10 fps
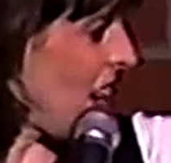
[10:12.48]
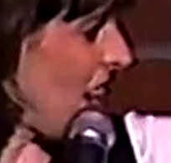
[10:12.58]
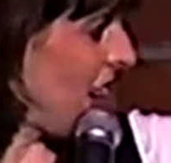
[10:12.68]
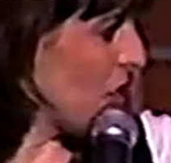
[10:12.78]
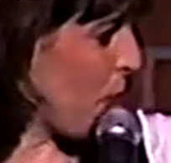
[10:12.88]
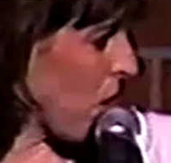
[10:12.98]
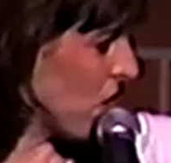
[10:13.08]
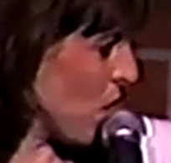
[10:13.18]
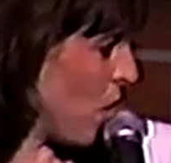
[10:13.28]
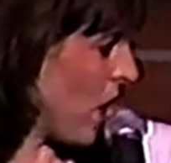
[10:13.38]
And the
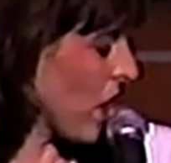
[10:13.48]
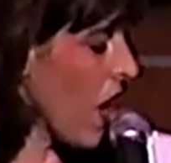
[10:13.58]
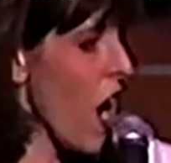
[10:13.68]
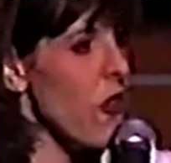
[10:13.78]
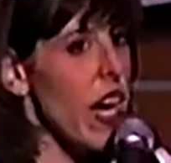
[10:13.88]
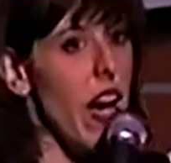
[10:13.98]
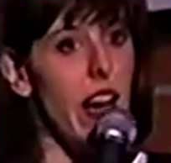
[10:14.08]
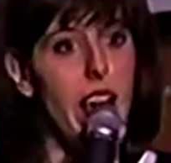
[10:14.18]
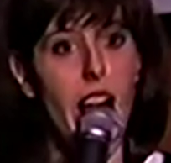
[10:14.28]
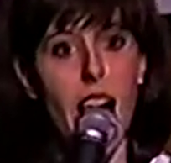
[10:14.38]
postal worker.
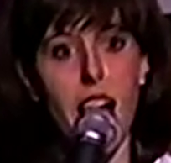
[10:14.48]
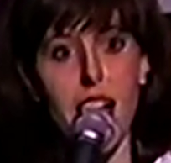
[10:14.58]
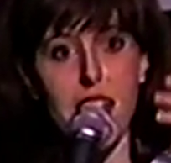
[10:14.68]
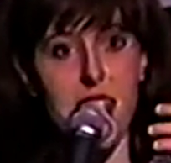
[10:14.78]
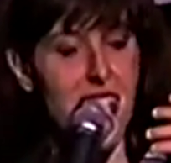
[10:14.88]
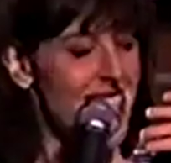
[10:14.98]
Okay, and...